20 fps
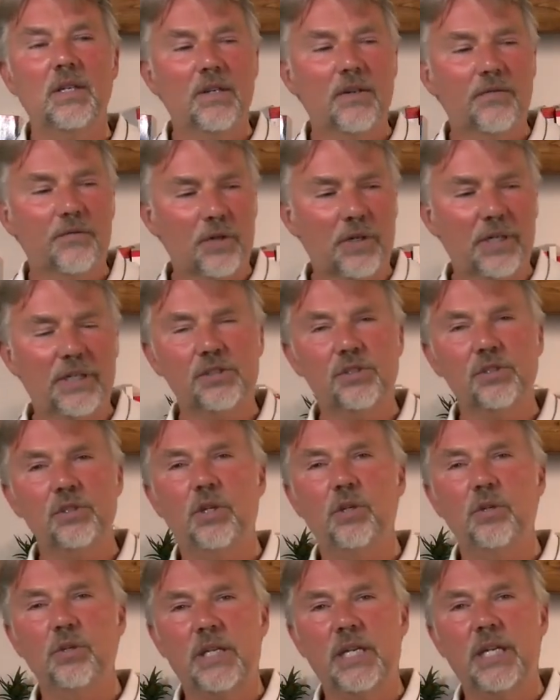for his
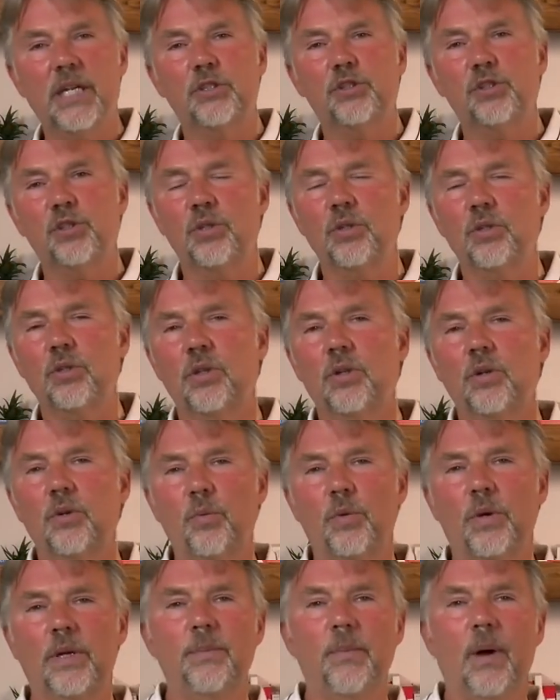new kitchen
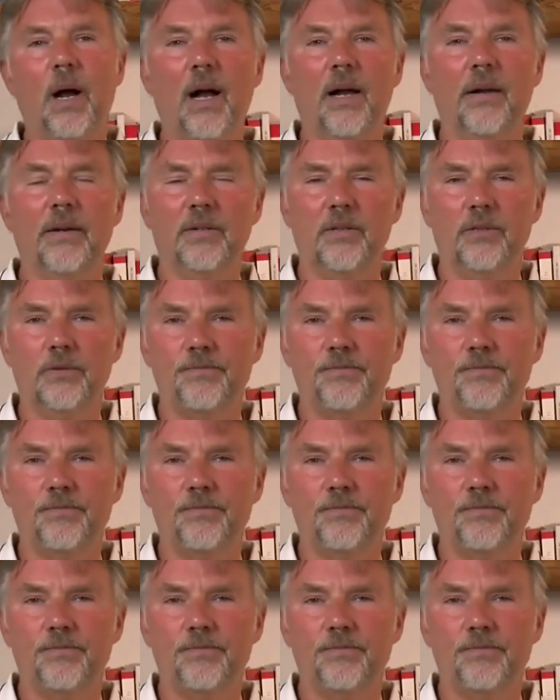remodel.